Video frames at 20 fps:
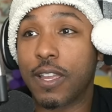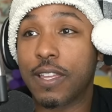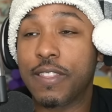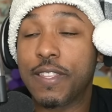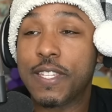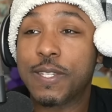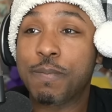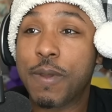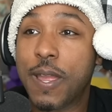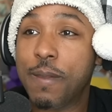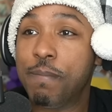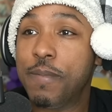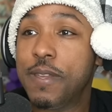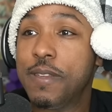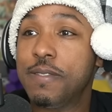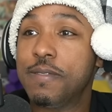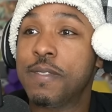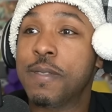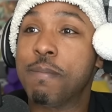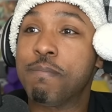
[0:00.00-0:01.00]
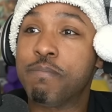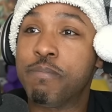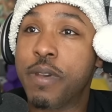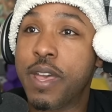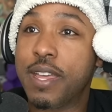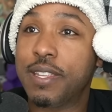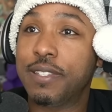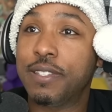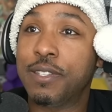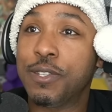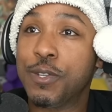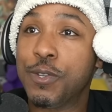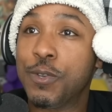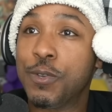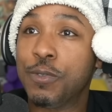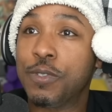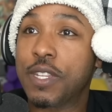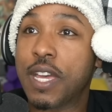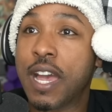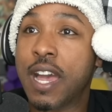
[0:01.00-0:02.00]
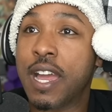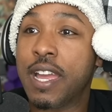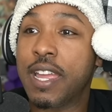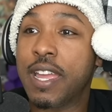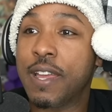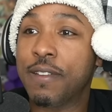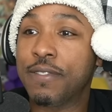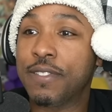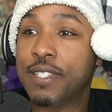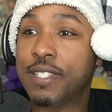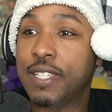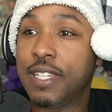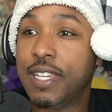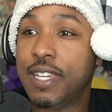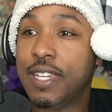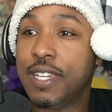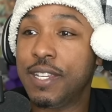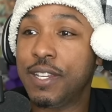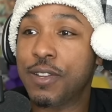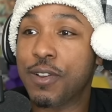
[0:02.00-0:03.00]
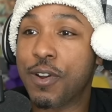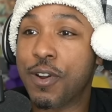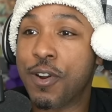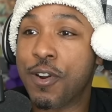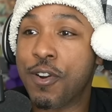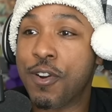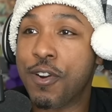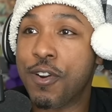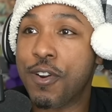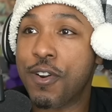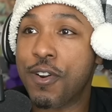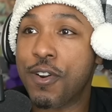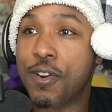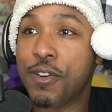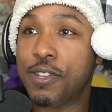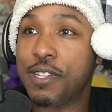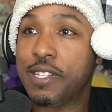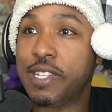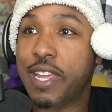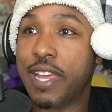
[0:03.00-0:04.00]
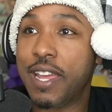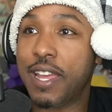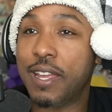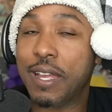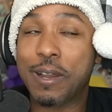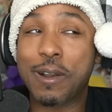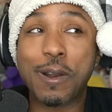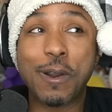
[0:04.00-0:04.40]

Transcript: and this might be the best news I have seen all day.